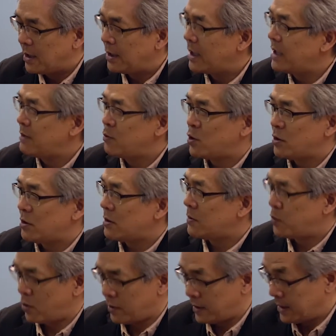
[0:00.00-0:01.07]
labor,
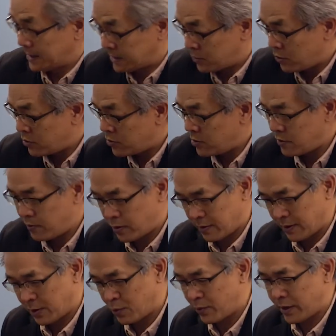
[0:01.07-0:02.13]
for the stir, for
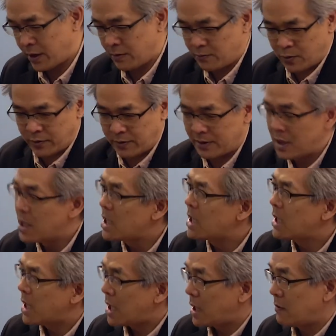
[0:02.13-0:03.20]
the cream, for the
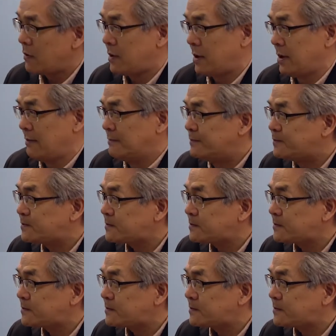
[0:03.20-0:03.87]
everything.